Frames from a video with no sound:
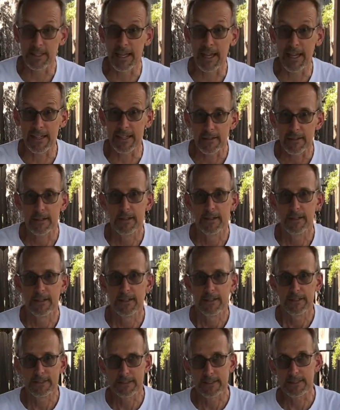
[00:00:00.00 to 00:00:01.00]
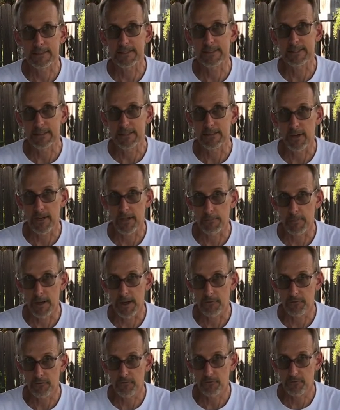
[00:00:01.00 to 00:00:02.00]
Hey, 16 divided by
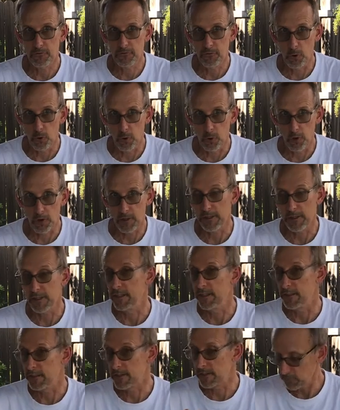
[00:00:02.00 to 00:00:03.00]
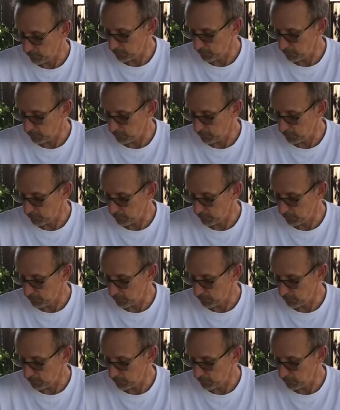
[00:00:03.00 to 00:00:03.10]
4 is